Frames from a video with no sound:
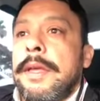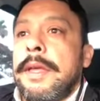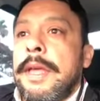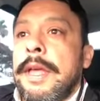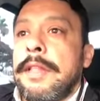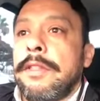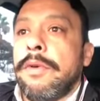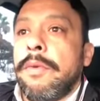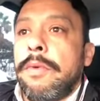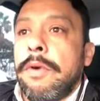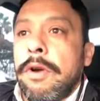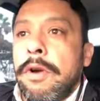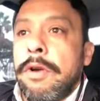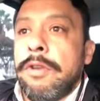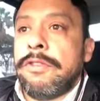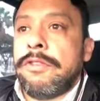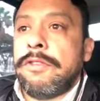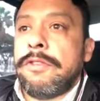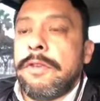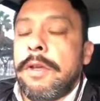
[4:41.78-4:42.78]
In the
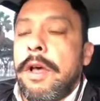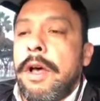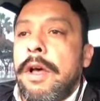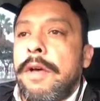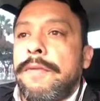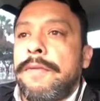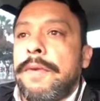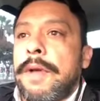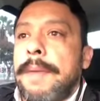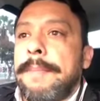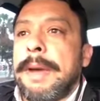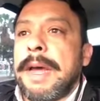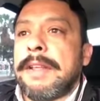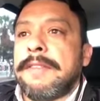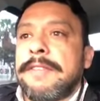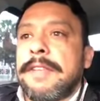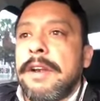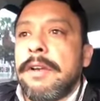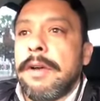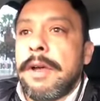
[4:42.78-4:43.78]
words of
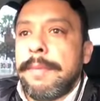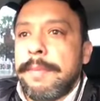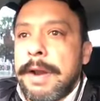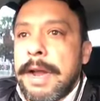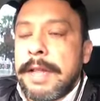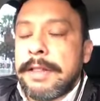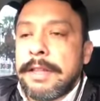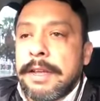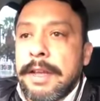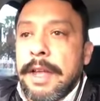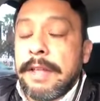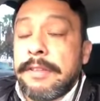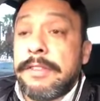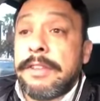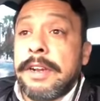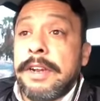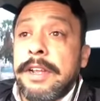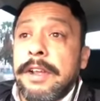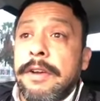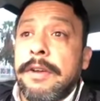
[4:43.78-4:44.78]
Marcelo Ebrard, the
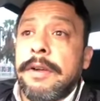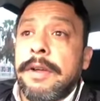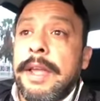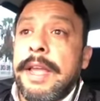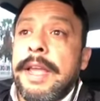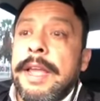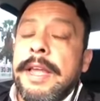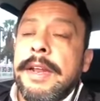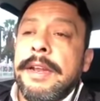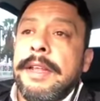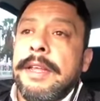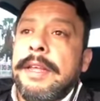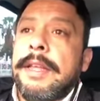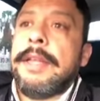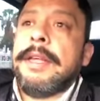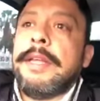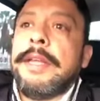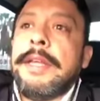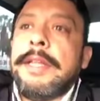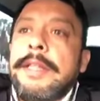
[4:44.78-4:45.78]
Chancellor and
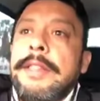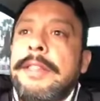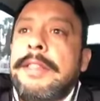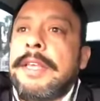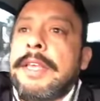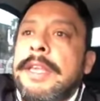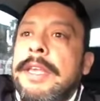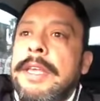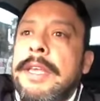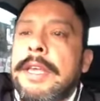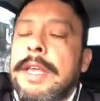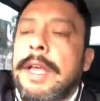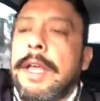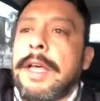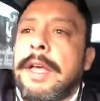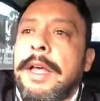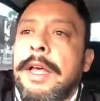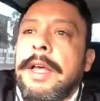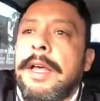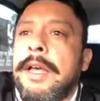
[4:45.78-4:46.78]
the
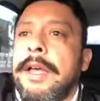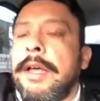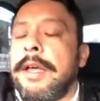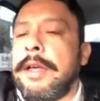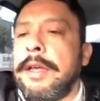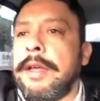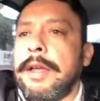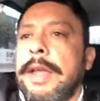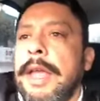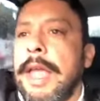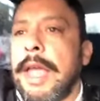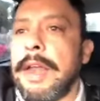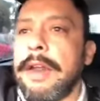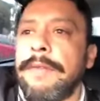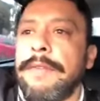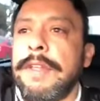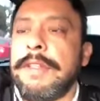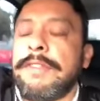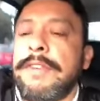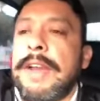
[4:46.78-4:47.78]
head
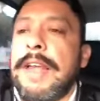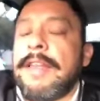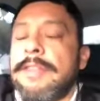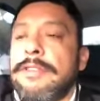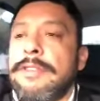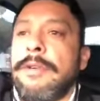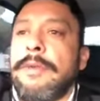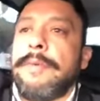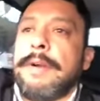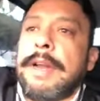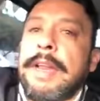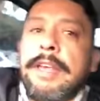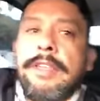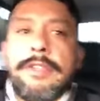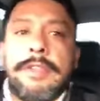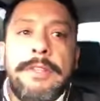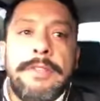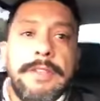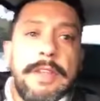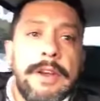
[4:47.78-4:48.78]
of international
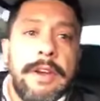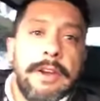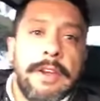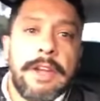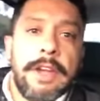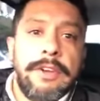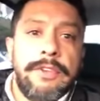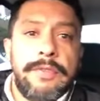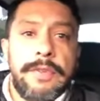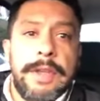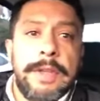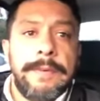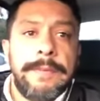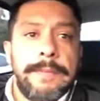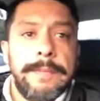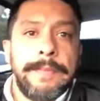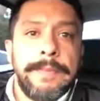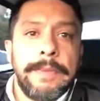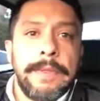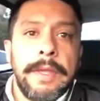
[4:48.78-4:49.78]
relations in our country,
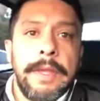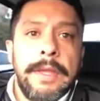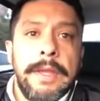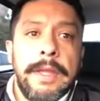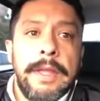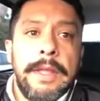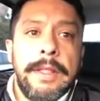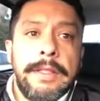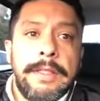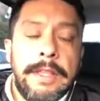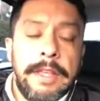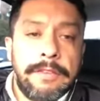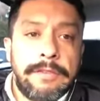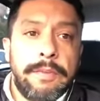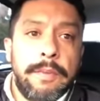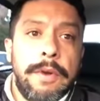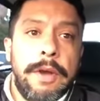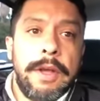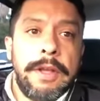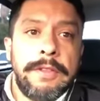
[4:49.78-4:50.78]
this
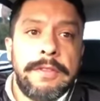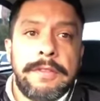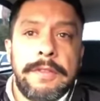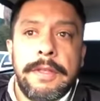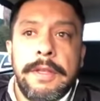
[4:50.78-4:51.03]
was